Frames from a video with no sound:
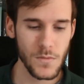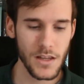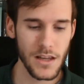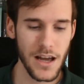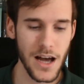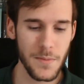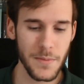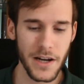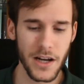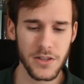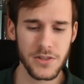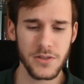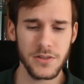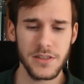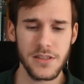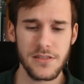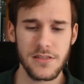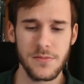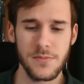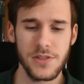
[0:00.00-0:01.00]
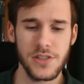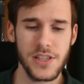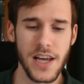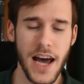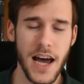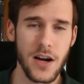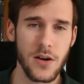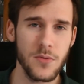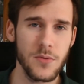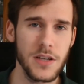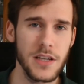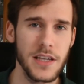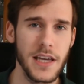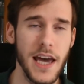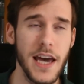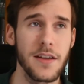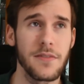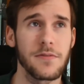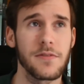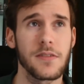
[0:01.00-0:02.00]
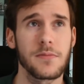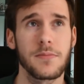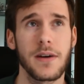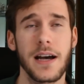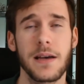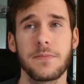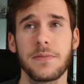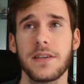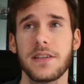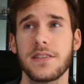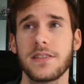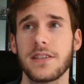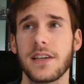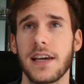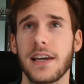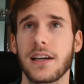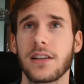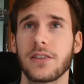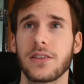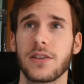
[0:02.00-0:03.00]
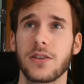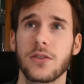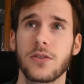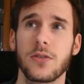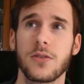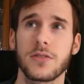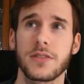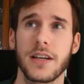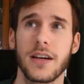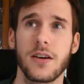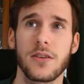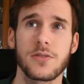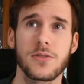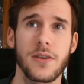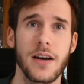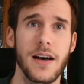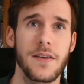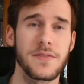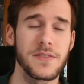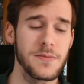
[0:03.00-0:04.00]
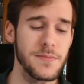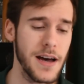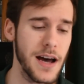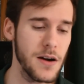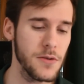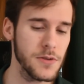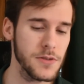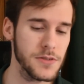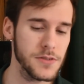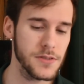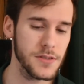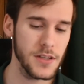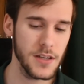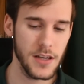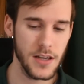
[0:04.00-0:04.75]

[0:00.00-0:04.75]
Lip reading: I also did some shadowing, and for my PTA clinicals I also have some hours.